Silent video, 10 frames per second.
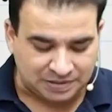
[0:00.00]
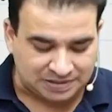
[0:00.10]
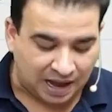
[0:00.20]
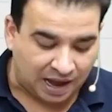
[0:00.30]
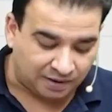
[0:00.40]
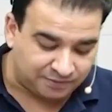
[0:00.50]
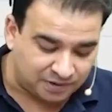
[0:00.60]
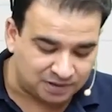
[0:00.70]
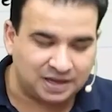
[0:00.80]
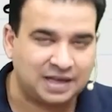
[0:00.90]
means
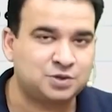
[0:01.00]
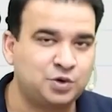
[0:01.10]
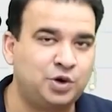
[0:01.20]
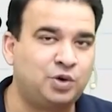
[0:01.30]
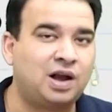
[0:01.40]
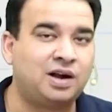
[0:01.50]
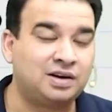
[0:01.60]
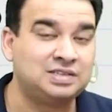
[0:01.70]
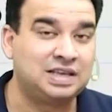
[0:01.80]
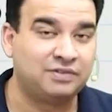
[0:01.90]
after the gastroduodenal
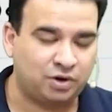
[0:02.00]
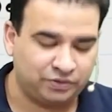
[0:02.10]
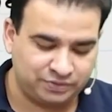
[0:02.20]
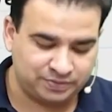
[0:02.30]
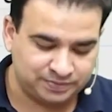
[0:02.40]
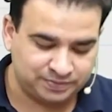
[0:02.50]
artery is given off.